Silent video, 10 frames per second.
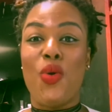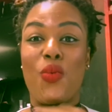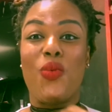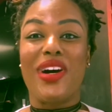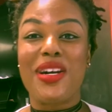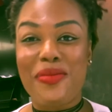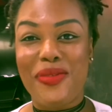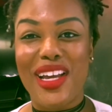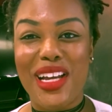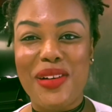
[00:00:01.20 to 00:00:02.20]
What up,
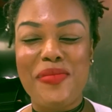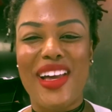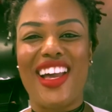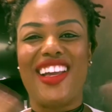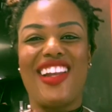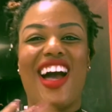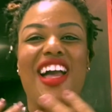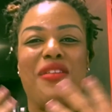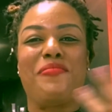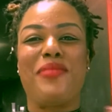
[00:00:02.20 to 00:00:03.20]
fam? And
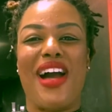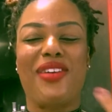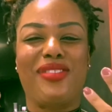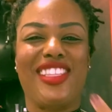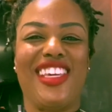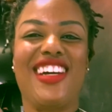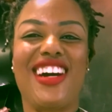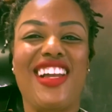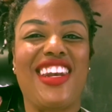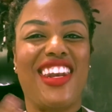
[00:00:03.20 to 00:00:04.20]
I am back with yet
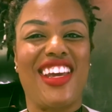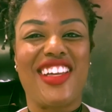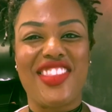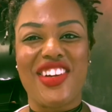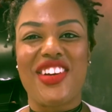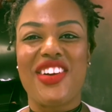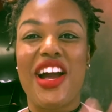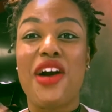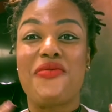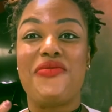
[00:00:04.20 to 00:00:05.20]
another
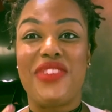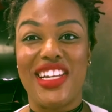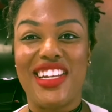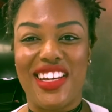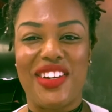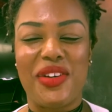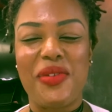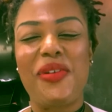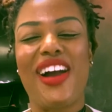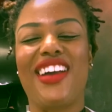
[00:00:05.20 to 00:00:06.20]

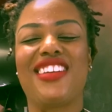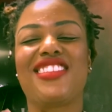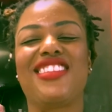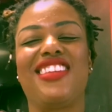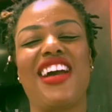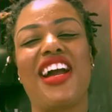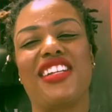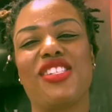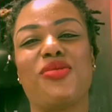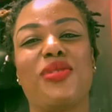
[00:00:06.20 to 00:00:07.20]
video, and today
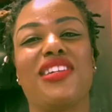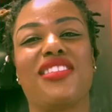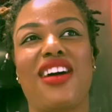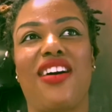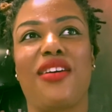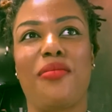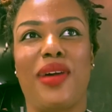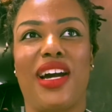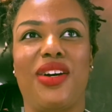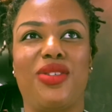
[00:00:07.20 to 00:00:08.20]
I just want to talk
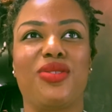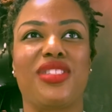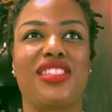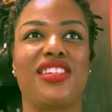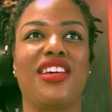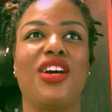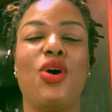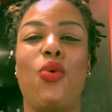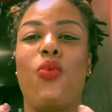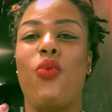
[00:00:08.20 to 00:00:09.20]
about
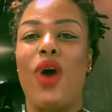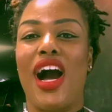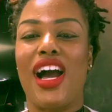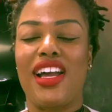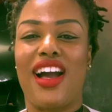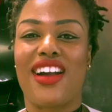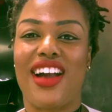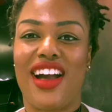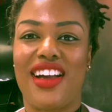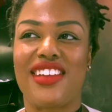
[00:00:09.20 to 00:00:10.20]
why I
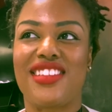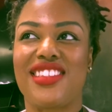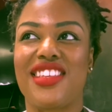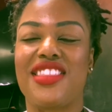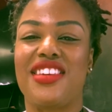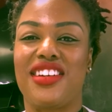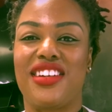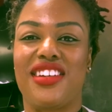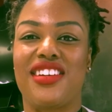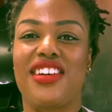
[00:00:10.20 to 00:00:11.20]
got
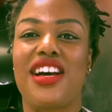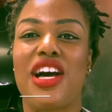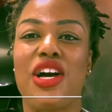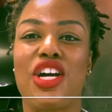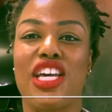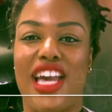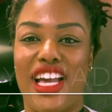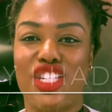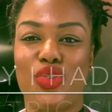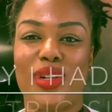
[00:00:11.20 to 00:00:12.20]
the
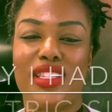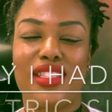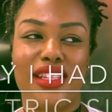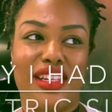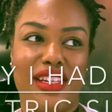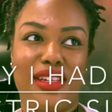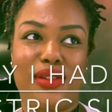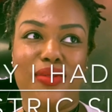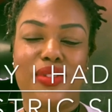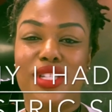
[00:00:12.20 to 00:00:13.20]
gastric
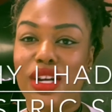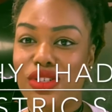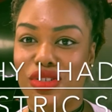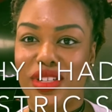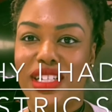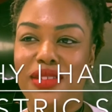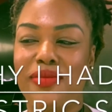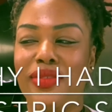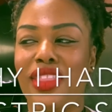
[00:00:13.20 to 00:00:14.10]
sleeve surgery.